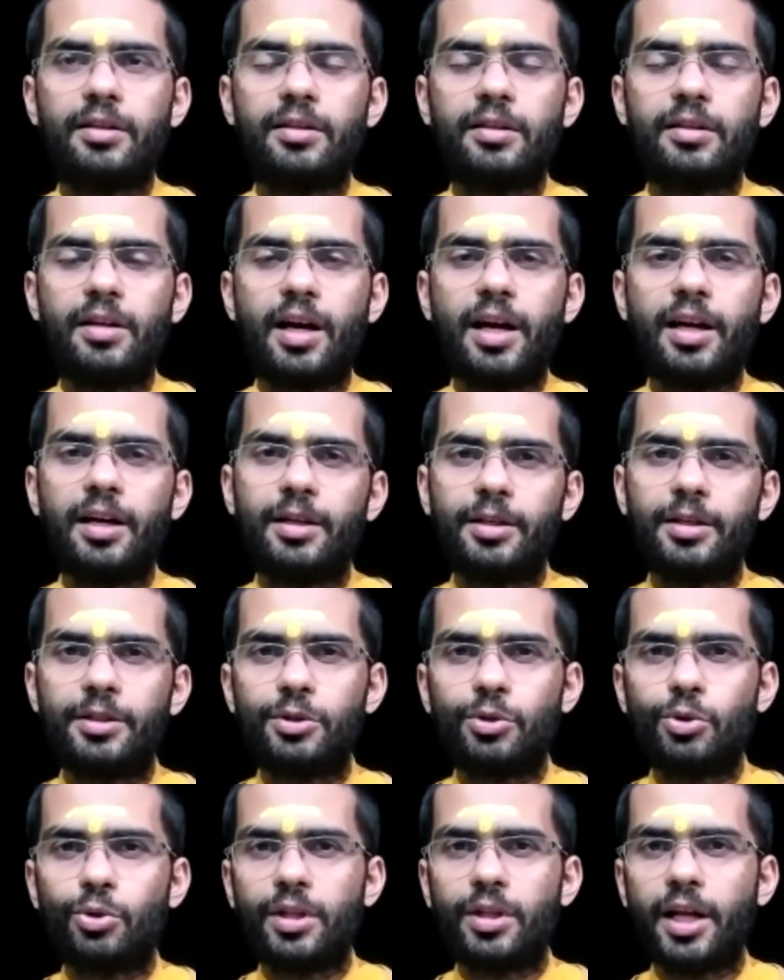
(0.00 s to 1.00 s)
I
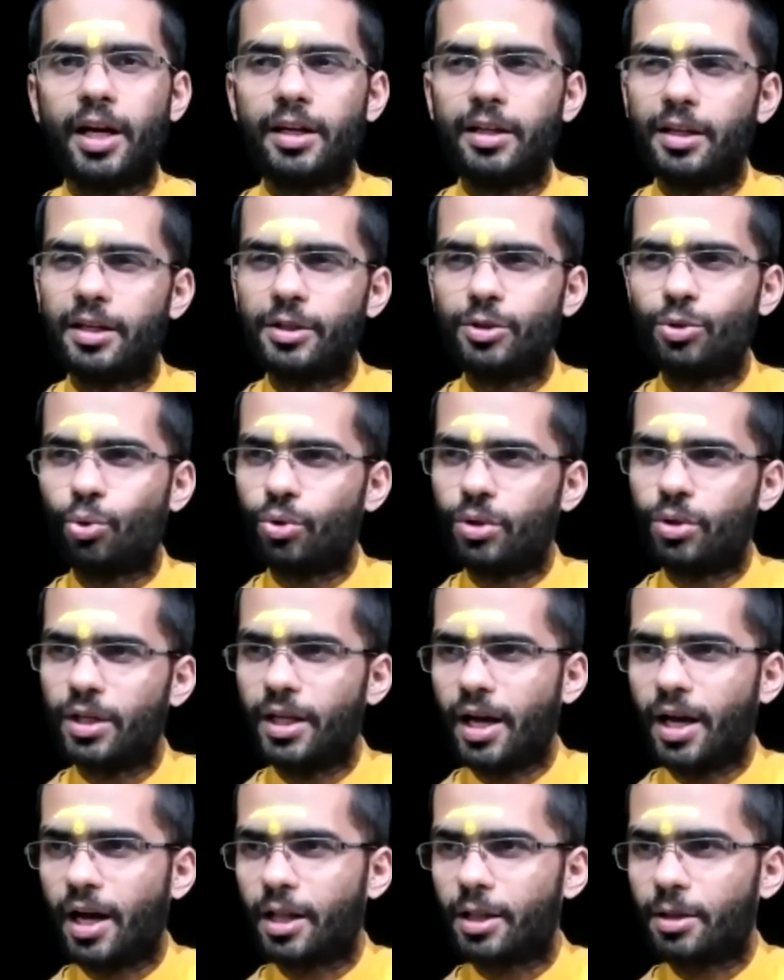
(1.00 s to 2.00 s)
understood that there is
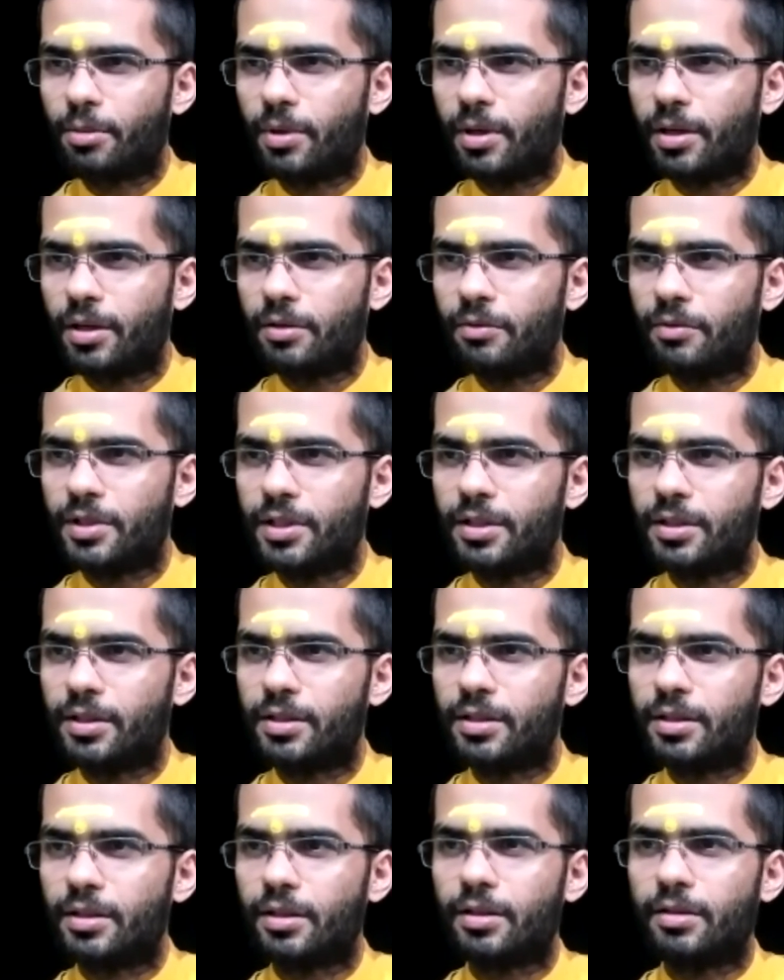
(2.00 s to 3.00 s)
only Atma which
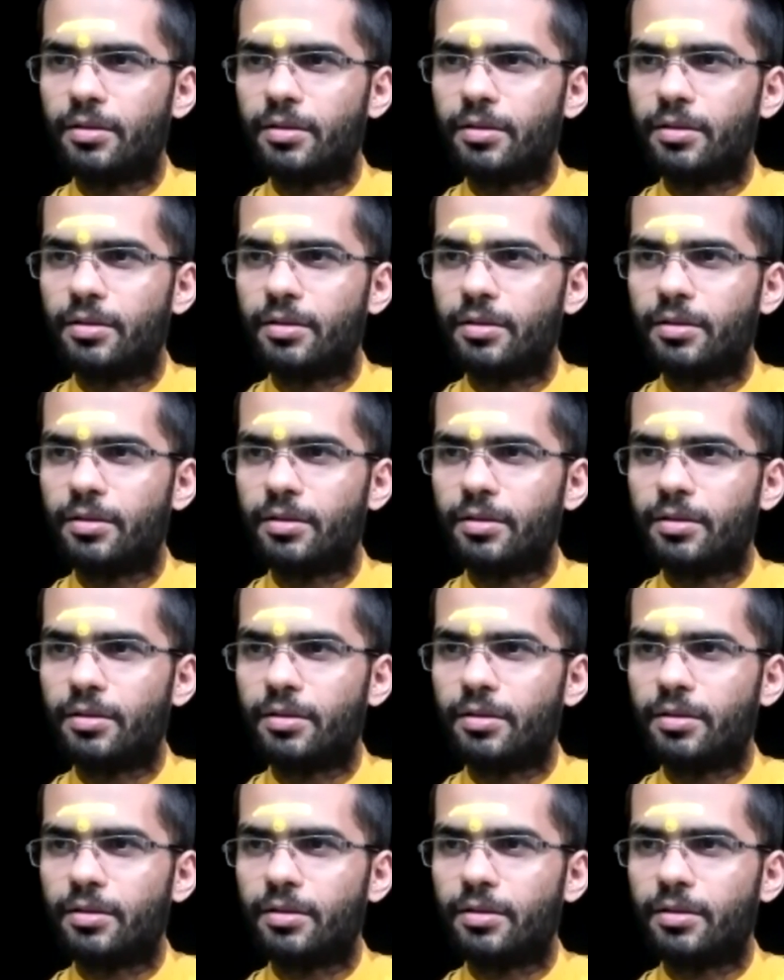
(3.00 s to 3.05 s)
is